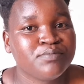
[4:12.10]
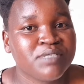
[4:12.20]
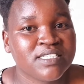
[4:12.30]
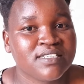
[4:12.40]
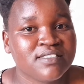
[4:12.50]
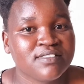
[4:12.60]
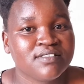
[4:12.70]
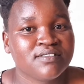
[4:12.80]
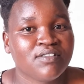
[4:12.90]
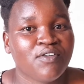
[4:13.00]
pieces
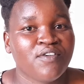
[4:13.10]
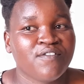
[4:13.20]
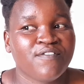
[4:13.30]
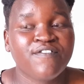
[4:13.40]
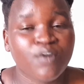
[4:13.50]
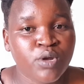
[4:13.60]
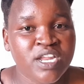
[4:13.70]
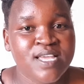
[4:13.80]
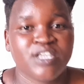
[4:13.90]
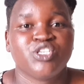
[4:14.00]
of food,
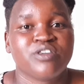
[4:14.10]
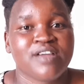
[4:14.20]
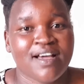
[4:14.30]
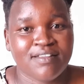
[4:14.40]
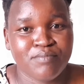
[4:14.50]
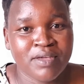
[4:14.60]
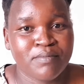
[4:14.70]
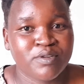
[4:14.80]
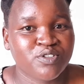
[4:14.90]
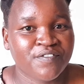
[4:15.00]
she can be able
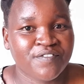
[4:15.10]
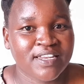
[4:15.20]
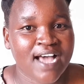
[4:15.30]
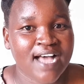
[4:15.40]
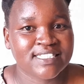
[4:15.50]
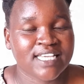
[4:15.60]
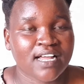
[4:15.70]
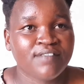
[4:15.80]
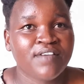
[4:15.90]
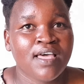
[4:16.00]
to feed
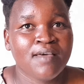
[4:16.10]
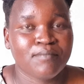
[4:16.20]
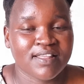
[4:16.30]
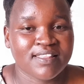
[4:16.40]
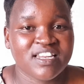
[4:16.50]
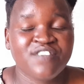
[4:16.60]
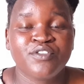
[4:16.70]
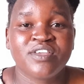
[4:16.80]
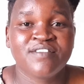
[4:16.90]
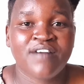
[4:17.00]
herself. But then if you
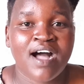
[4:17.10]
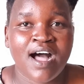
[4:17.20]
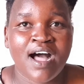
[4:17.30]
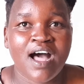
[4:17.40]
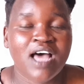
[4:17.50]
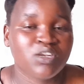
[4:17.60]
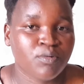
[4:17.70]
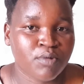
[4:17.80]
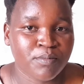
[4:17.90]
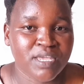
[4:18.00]
give her a
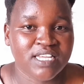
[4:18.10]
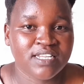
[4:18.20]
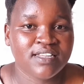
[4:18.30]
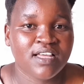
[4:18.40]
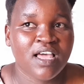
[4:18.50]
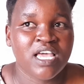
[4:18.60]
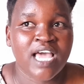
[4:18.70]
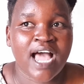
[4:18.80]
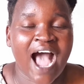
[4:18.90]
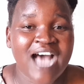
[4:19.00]
normal meal,
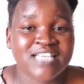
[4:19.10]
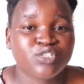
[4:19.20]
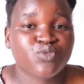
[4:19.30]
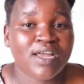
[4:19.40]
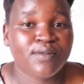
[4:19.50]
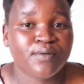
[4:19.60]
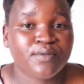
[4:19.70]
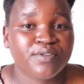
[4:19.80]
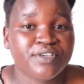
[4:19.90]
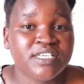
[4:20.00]
her swallow
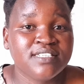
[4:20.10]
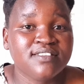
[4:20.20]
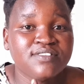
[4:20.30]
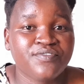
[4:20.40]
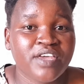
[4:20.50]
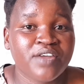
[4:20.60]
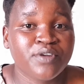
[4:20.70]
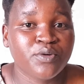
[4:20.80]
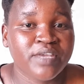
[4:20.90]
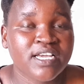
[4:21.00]
is very
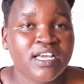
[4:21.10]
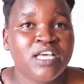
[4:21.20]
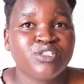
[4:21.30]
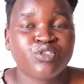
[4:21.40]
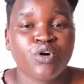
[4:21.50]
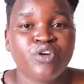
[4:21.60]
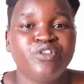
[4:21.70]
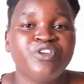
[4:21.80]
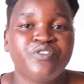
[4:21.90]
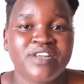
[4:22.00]
weak. So
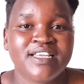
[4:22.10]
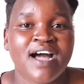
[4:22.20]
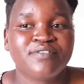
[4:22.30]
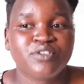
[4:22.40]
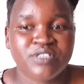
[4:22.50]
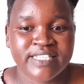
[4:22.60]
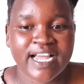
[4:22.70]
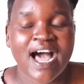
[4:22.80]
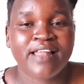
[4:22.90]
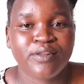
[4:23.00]
you really have to take
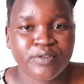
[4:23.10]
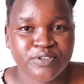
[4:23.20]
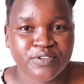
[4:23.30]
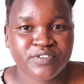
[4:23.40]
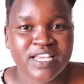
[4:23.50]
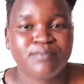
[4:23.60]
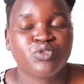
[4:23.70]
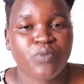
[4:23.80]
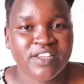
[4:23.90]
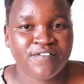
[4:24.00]
a lot of time to
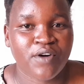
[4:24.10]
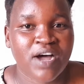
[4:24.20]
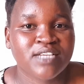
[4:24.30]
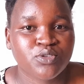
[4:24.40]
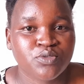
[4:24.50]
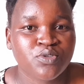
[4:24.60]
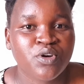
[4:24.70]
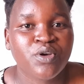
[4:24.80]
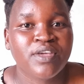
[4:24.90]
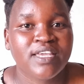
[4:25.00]
wait for her to
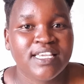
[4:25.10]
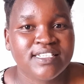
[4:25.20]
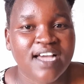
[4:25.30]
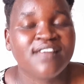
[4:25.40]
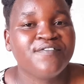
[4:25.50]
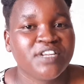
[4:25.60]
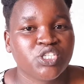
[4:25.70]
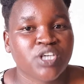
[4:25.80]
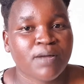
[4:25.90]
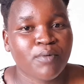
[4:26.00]
eat and
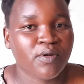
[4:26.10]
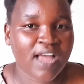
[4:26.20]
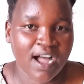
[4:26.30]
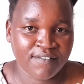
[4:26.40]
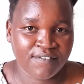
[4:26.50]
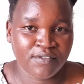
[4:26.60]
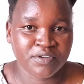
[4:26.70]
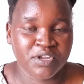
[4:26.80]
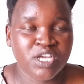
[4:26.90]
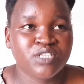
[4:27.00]
finish up all her food.
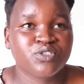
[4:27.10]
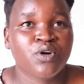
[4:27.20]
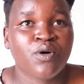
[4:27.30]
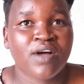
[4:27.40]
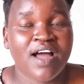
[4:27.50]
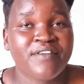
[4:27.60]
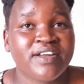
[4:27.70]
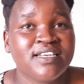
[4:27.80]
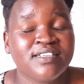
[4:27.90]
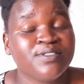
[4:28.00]
So
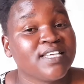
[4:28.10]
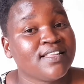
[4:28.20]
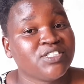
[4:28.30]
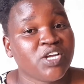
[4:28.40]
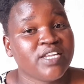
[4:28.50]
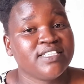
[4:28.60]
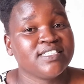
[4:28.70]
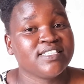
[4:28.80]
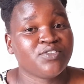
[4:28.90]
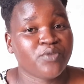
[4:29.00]
currently, those are the challenges
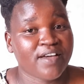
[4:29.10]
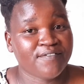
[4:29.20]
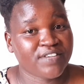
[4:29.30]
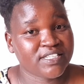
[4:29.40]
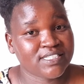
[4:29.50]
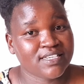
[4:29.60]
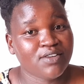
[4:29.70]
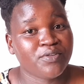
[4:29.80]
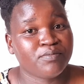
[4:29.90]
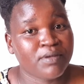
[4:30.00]
that we are facing
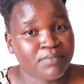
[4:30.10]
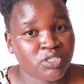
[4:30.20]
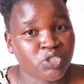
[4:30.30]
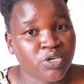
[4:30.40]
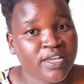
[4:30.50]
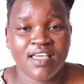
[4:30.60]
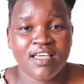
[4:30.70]
with baby Joy.